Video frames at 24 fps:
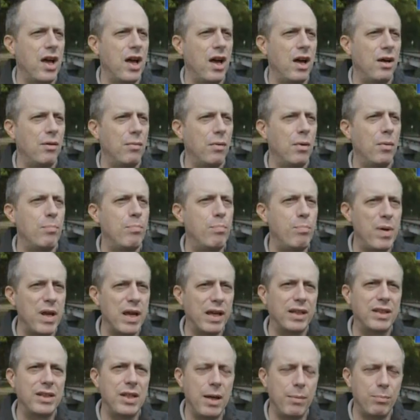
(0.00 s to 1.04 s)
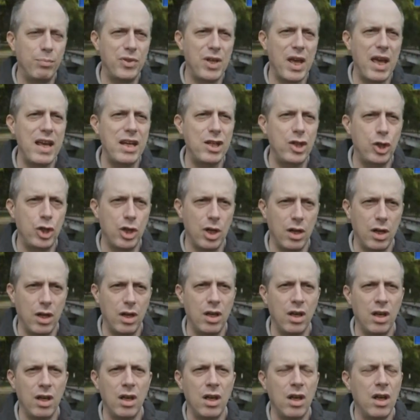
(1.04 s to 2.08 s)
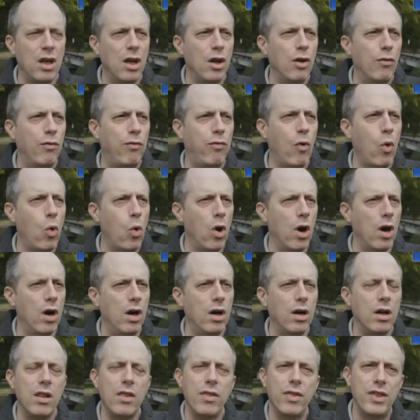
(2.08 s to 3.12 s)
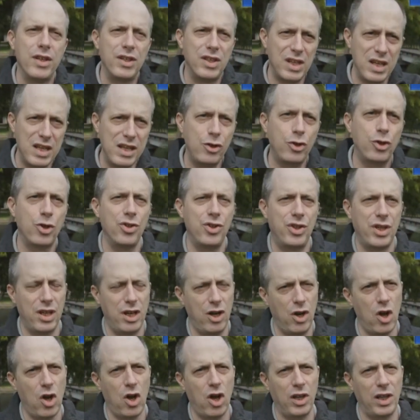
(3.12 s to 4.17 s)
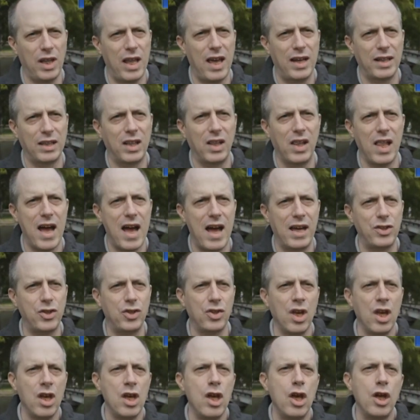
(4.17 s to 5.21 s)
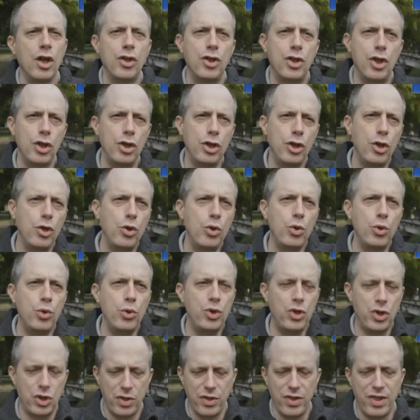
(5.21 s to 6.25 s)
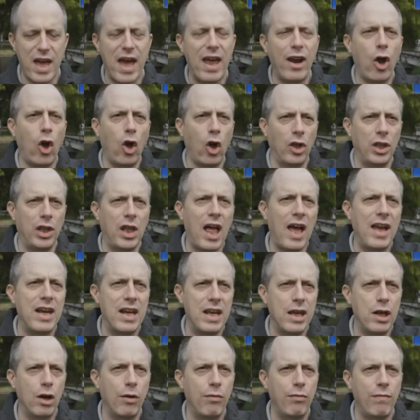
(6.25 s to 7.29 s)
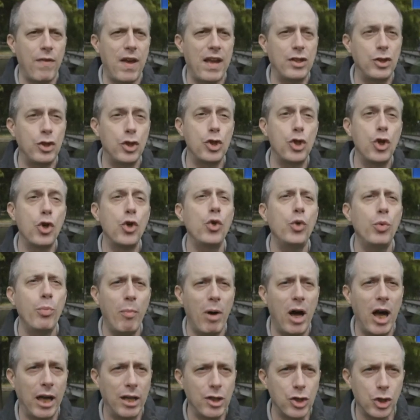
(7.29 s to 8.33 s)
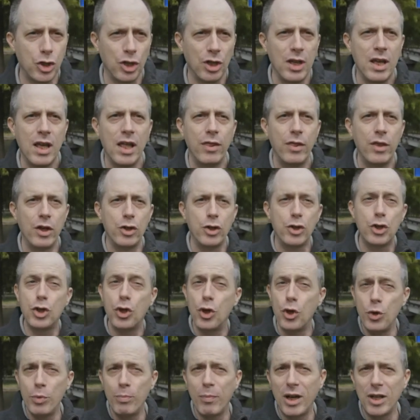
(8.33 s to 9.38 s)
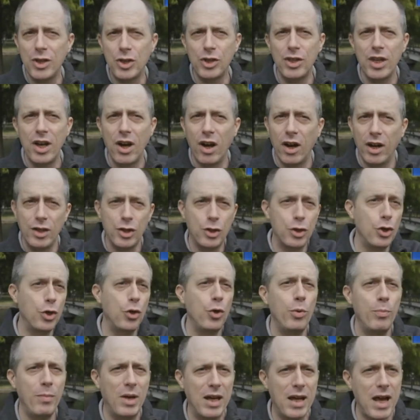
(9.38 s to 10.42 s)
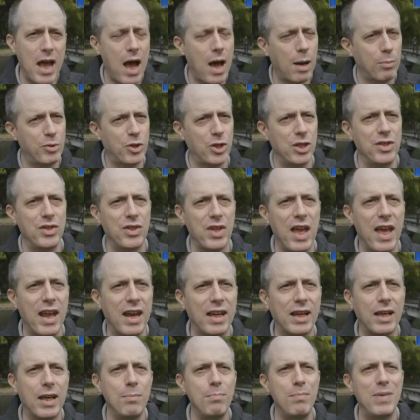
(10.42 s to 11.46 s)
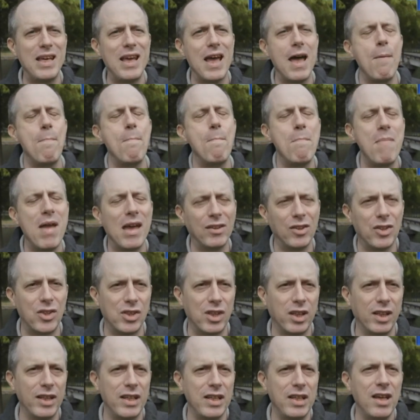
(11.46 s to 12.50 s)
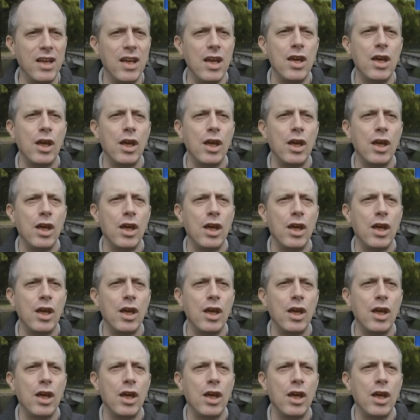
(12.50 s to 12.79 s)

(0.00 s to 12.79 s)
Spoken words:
a big temptation for the teachers in an online class to use that online interface too much. There's too much there and too many options, and it can be immensely